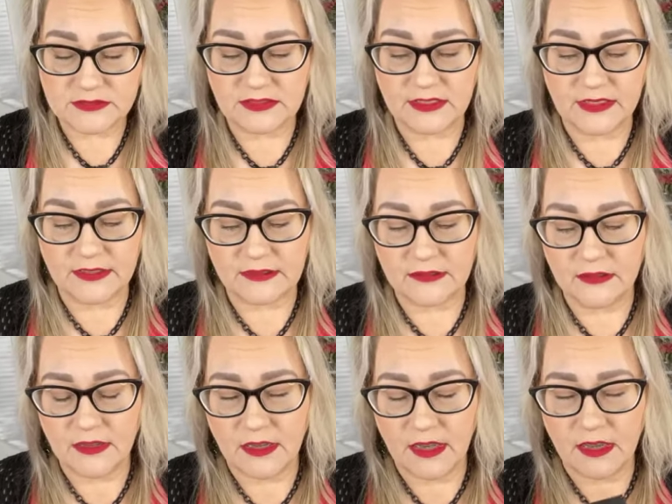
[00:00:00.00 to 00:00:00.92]
Again,
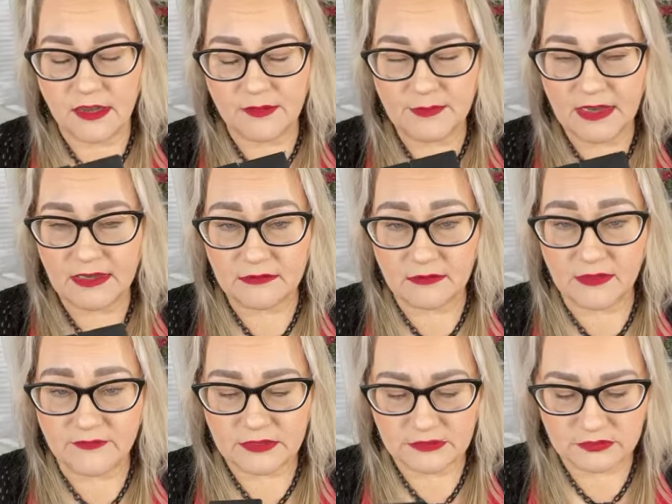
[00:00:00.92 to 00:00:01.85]
my
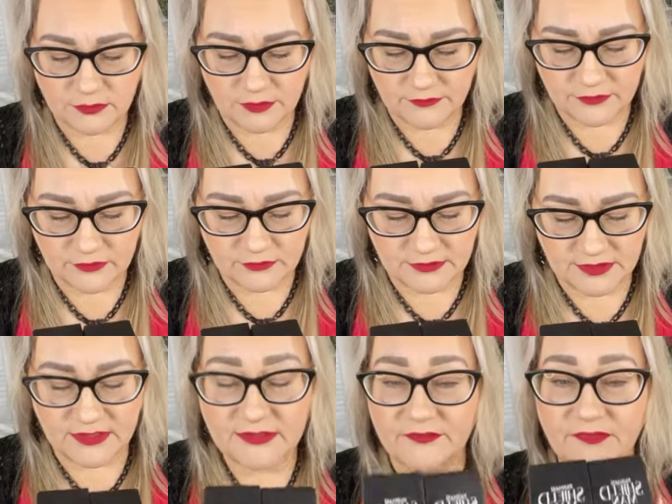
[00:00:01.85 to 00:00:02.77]
11 and 12-year-old,
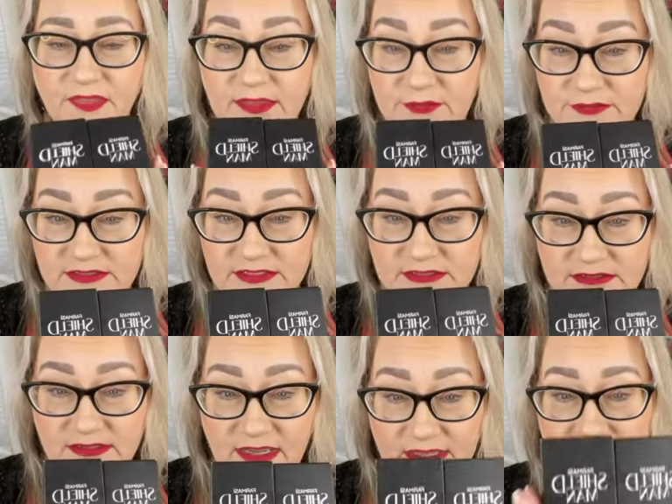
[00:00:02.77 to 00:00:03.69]
they use this,
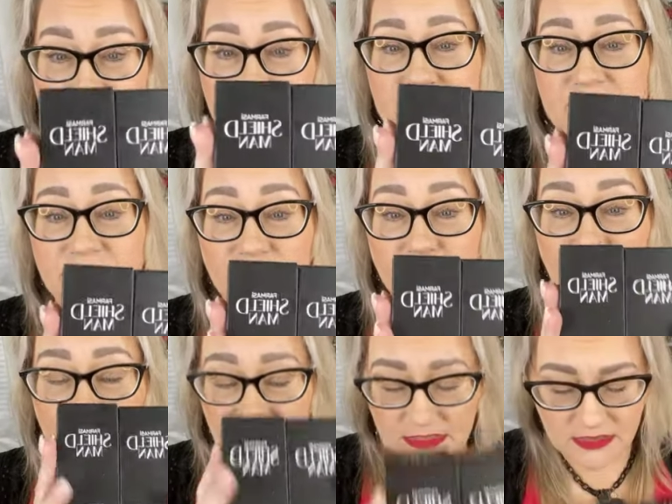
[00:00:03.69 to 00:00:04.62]
guys. It's for
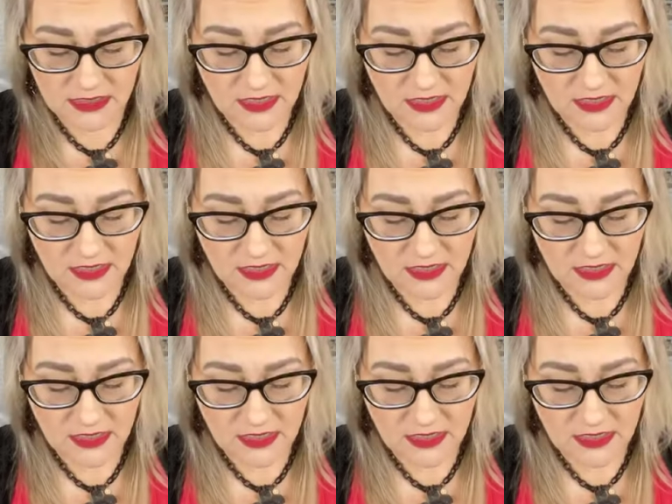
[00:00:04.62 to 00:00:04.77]
men.